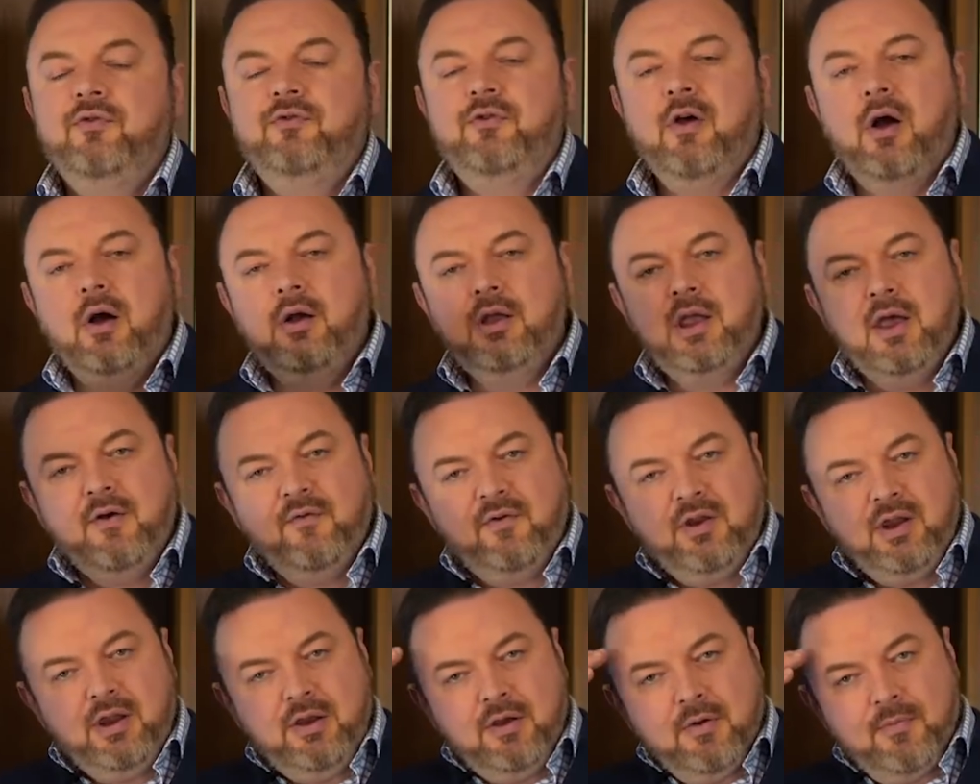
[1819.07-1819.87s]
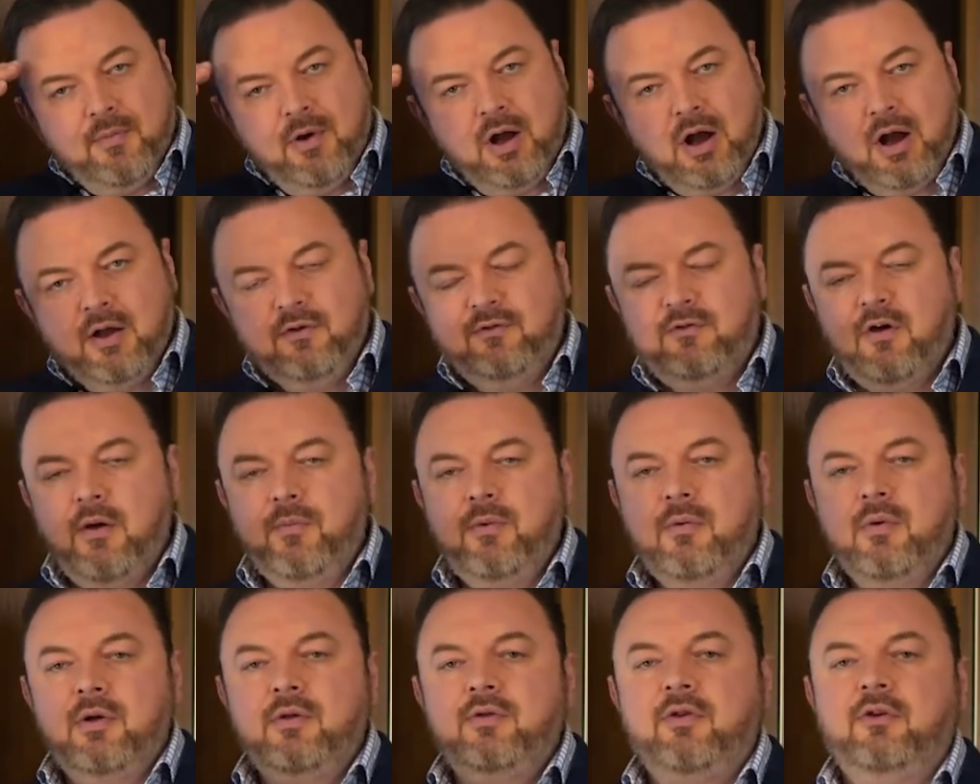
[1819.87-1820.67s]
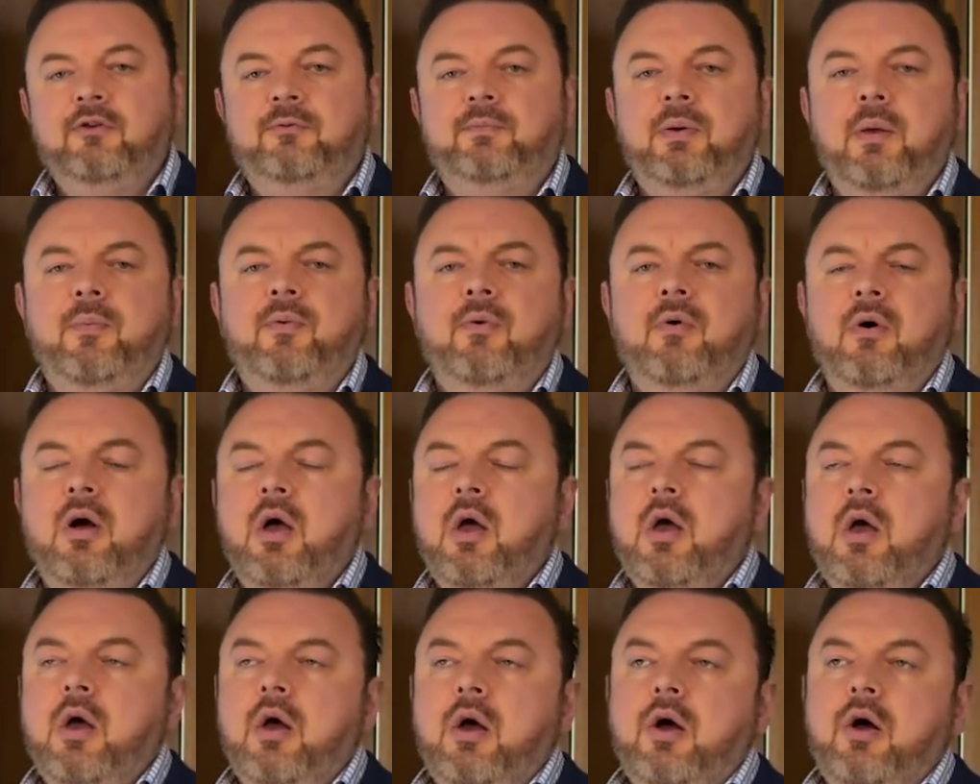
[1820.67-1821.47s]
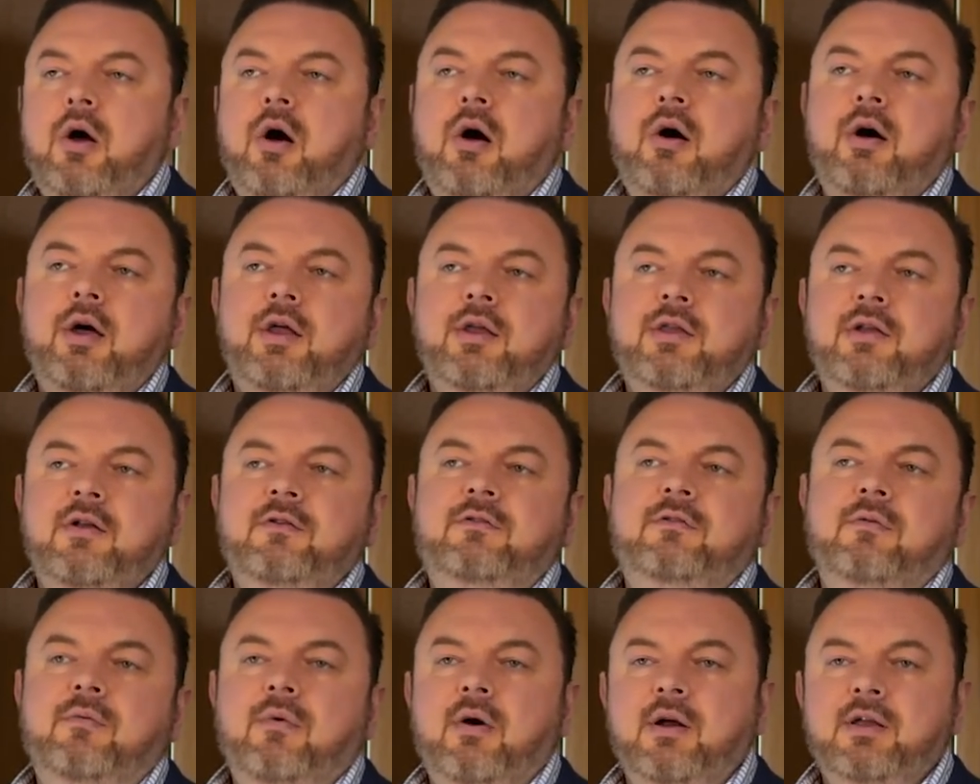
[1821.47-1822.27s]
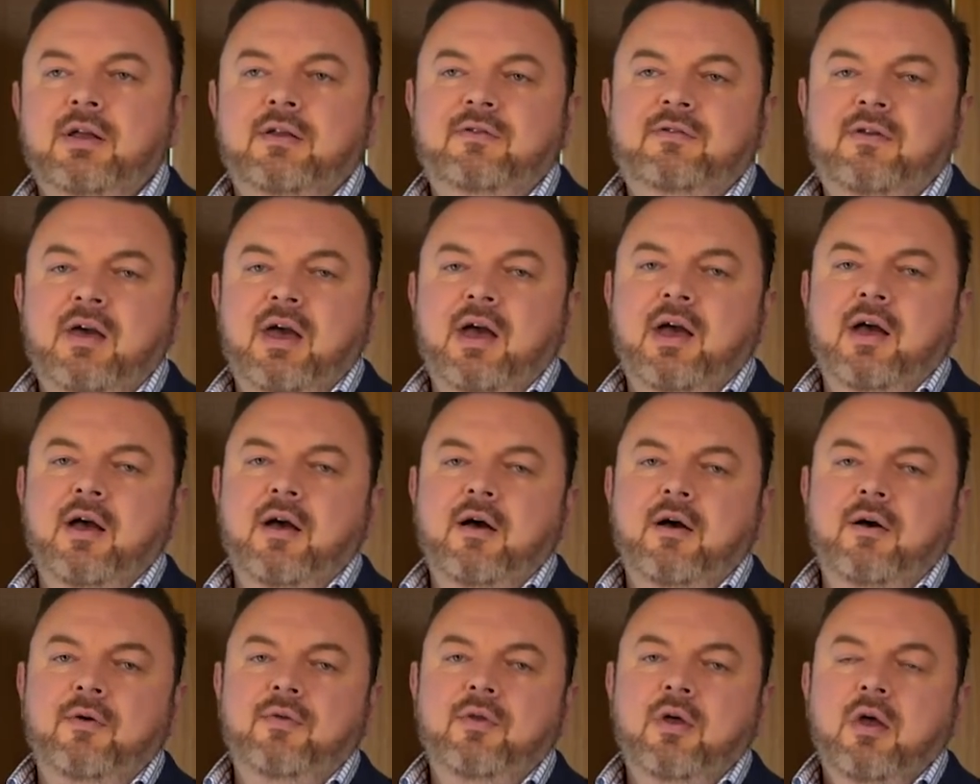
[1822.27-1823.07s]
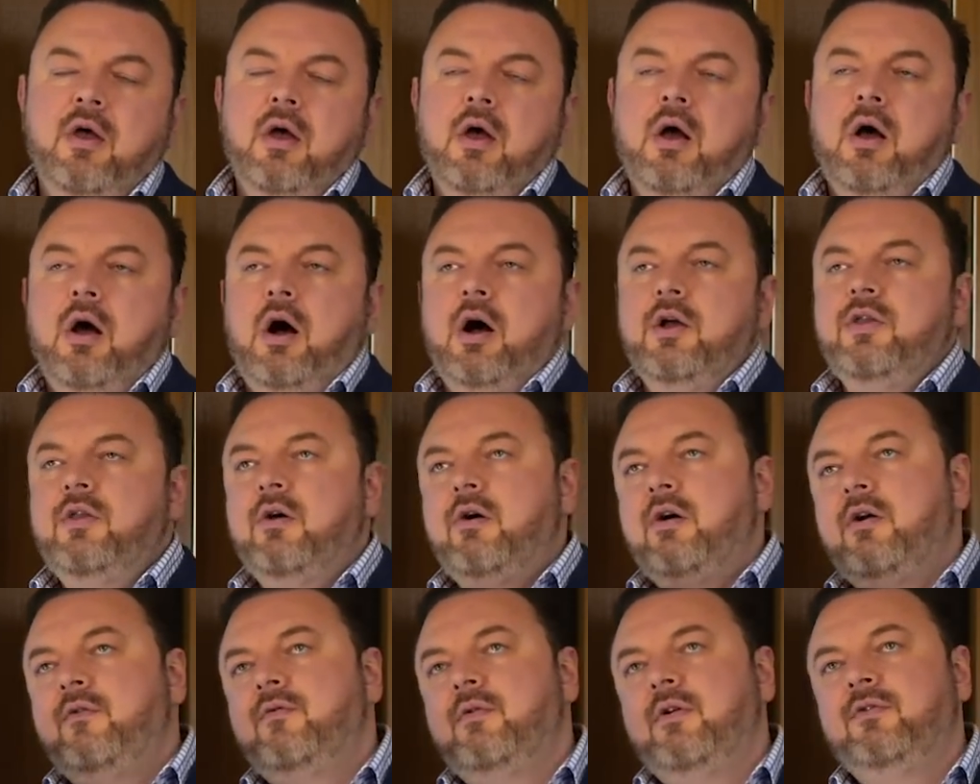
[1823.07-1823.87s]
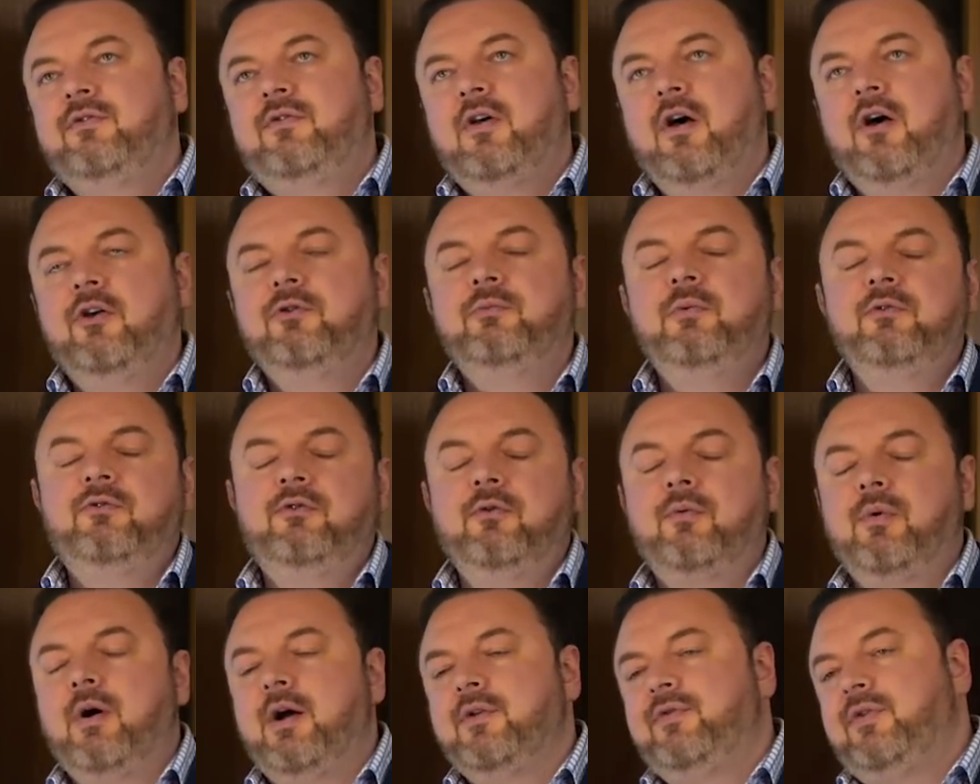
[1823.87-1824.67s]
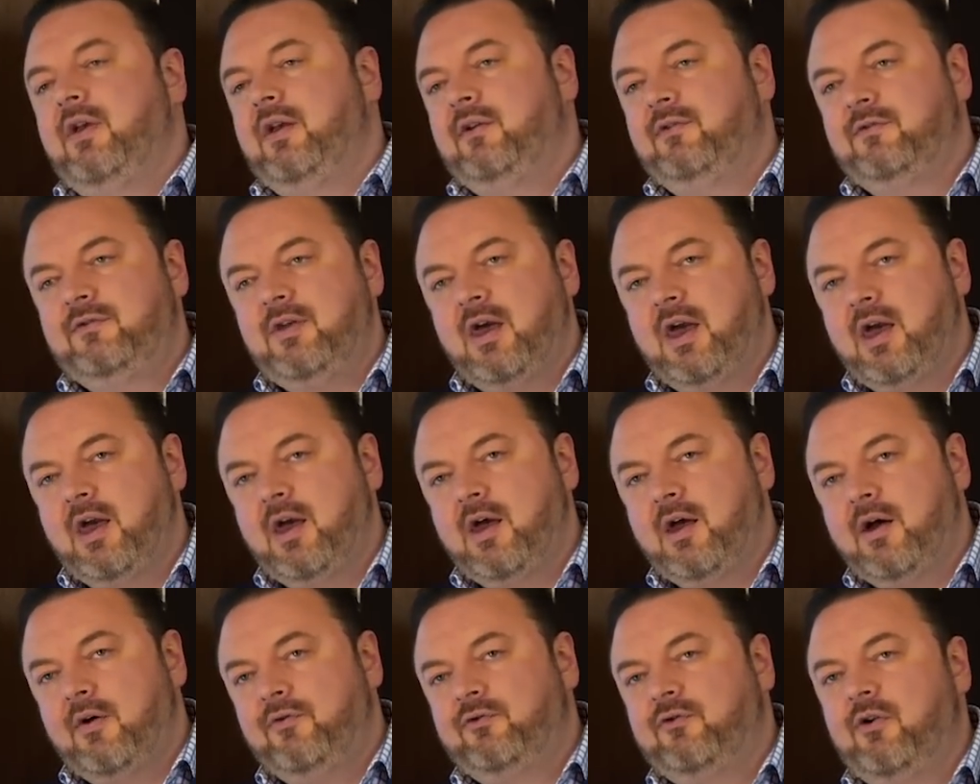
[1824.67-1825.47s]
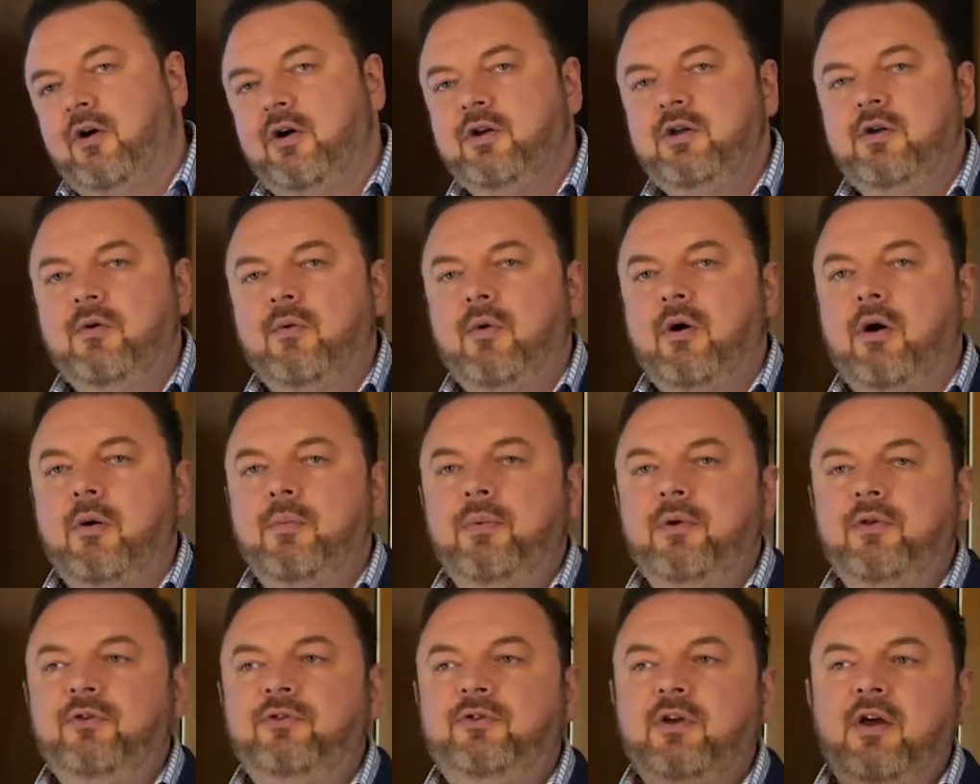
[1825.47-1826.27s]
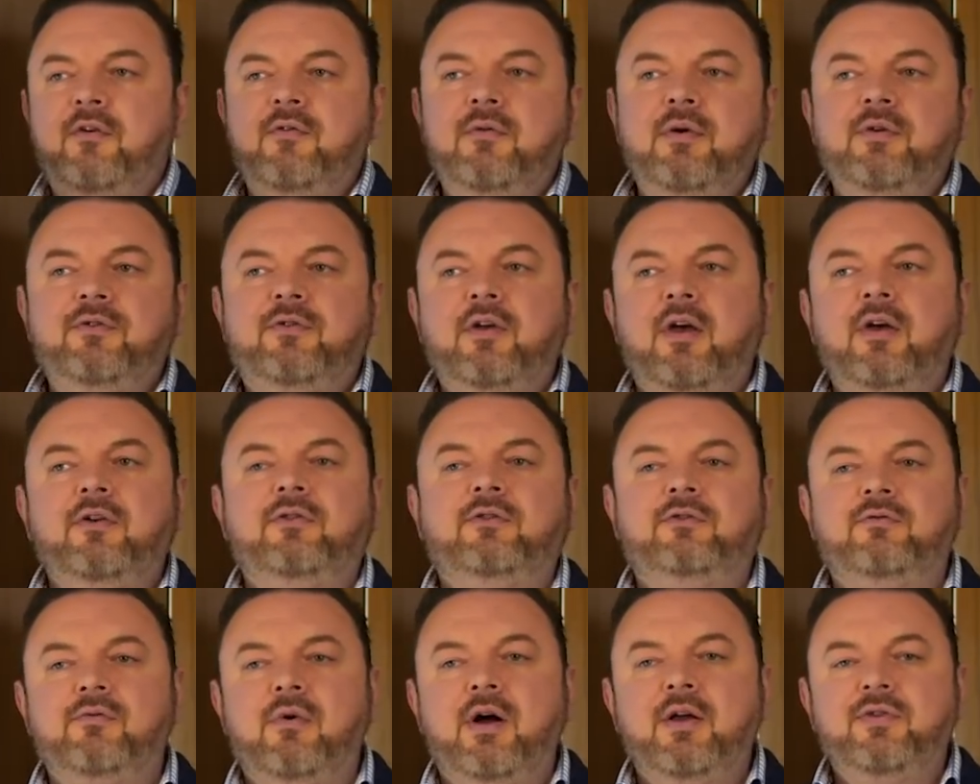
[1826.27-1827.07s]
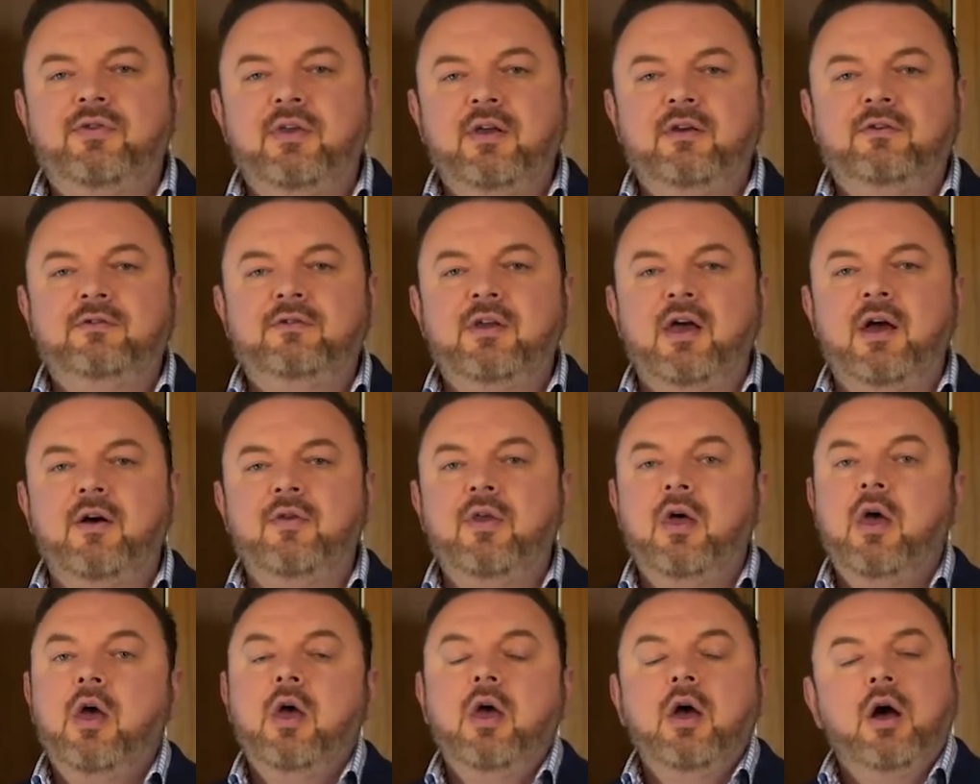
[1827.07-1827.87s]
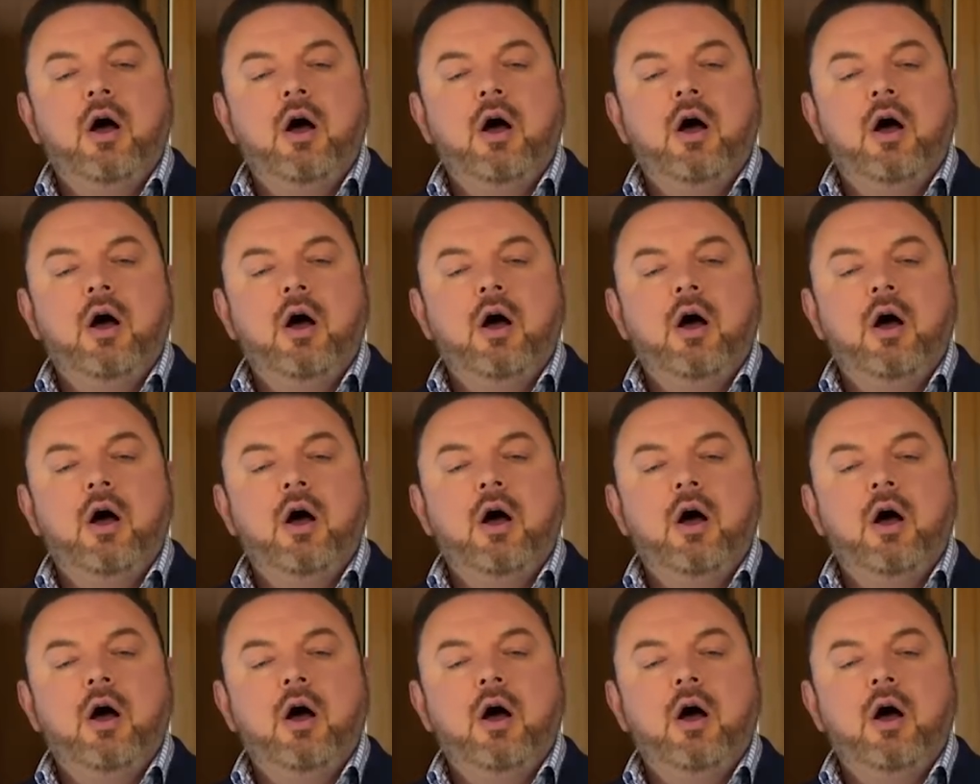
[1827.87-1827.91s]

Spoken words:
Don't have it in your mind. Don't be one of these people, oh, I don't need to write it down. I know everyone tells me to write things down. Tony Robbins, everyone tells us to write things down.